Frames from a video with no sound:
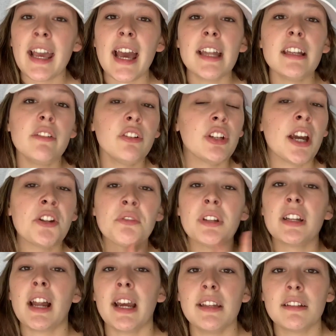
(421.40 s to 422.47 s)
hadn't even
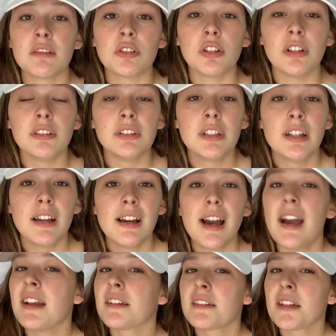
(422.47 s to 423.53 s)
graduated high school.
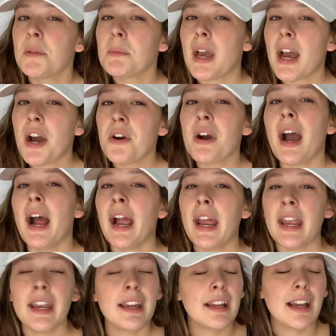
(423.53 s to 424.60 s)
And somehow
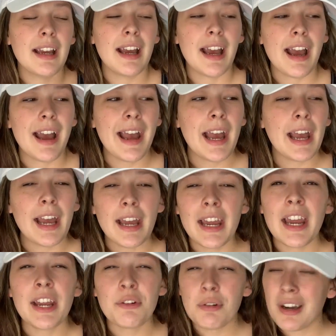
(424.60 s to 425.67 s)
I
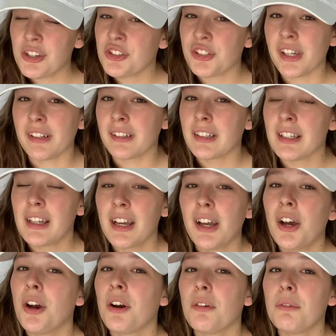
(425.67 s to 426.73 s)
questioned
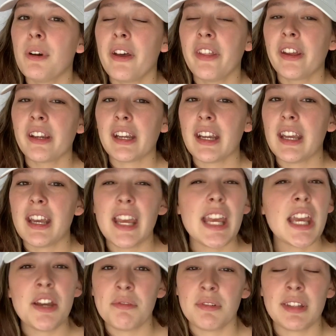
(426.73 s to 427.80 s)
whether
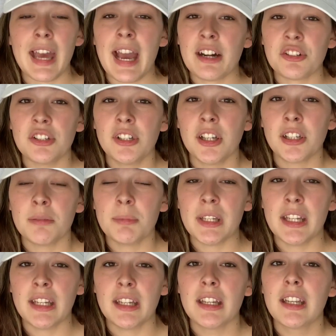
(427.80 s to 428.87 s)
it was actually going to
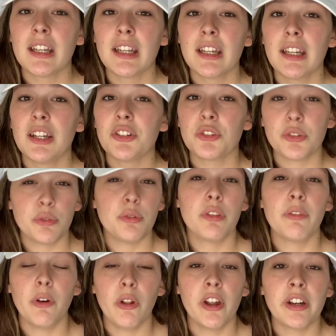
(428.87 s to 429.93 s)
be
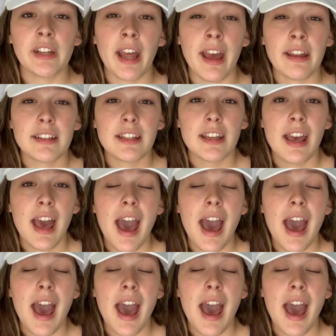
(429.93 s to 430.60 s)
truthful or not.